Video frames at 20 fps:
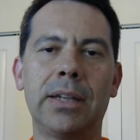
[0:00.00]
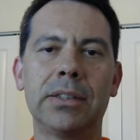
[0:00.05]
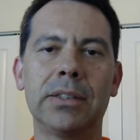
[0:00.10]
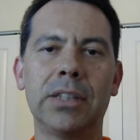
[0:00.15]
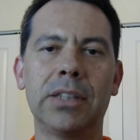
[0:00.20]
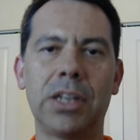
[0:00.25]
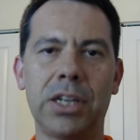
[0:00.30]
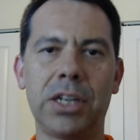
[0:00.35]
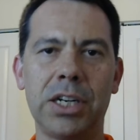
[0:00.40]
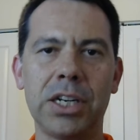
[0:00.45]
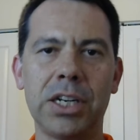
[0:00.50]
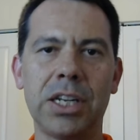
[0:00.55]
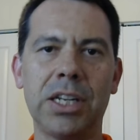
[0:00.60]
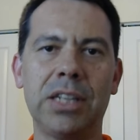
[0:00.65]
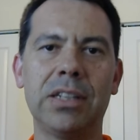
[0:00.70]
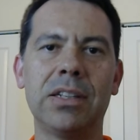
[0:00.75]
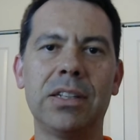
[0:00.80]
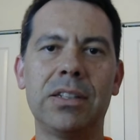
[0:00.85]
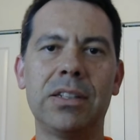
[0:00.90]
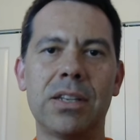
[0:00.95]

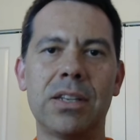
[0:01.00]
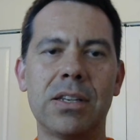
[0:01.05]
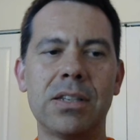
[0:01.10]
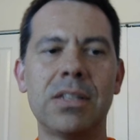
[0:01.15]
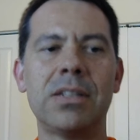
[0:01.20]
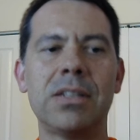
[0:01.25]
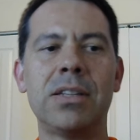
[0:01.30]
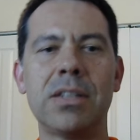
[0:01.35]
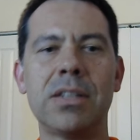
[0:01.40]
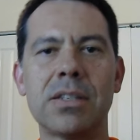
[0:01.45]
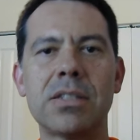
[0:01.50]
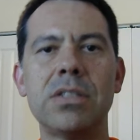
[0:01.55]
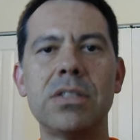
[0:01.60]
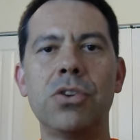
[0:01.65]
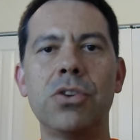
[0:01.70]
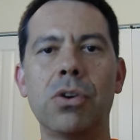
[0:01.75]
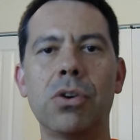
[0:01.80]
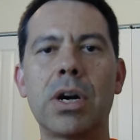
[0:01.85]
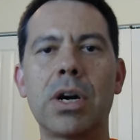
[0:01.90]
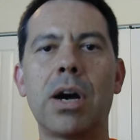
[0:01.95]
learning th- this
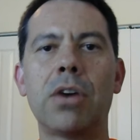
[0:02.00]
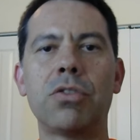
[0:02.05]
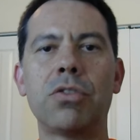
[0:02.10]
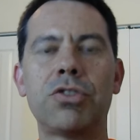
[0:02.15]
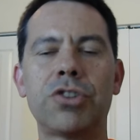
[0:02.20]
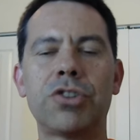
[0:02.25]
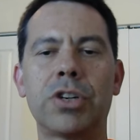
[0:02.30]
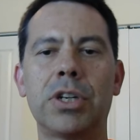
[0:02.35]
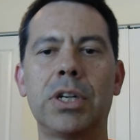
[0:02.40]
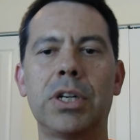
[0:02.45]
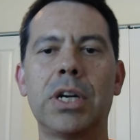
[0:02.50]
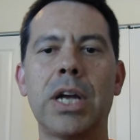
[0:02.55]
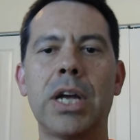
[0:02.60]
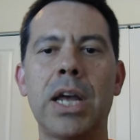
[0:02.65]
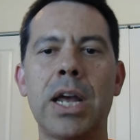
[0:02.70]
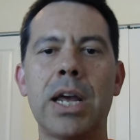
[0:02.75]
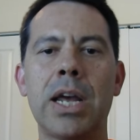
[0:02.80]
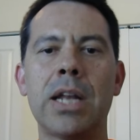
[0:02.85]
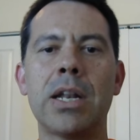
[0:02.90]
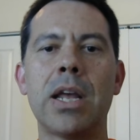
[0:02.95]
new culture
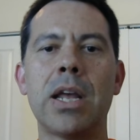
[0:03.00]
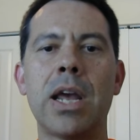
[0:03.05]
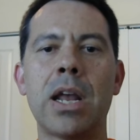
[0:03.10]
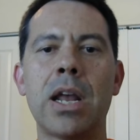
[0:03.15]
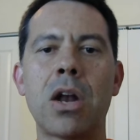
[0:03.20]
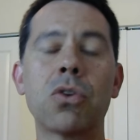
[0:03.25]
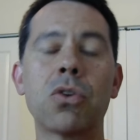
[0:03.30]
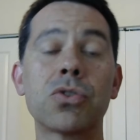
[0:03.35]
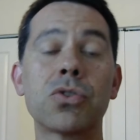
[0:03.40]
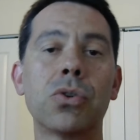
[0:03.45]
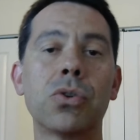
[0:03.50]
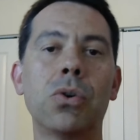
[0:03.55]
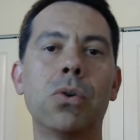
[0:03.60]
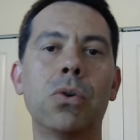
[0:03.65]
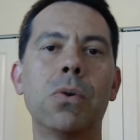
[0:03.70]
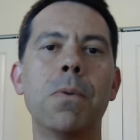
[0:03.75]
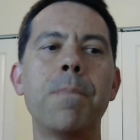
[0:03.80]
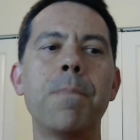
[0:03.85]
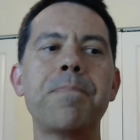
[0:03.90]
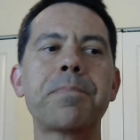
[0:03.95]
and, and
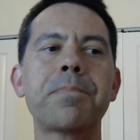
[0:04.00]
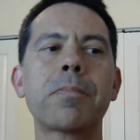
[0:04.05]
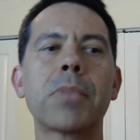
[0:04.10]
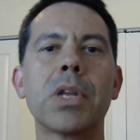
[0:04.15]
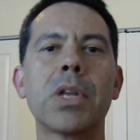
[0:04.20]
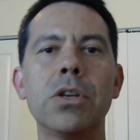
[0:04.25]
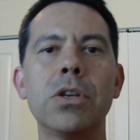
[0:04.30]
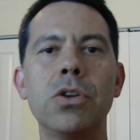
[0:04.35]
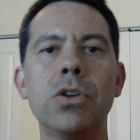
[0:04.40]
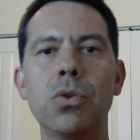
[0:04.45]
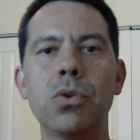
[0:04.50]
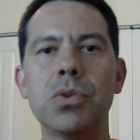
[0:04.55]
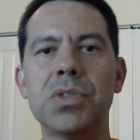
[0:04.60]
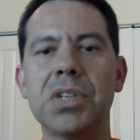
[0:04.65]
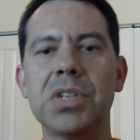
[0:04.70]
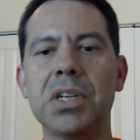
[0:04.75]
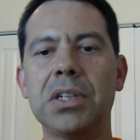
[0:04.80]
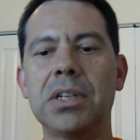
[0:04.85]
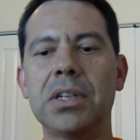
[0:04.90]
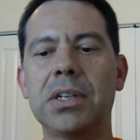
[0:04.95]
also
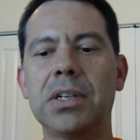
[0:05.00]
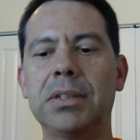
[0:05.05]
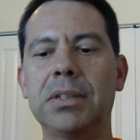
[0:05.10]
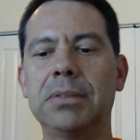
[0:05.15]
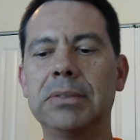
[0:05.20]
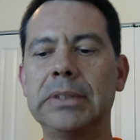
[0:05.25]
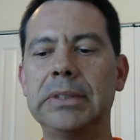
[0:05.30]
using the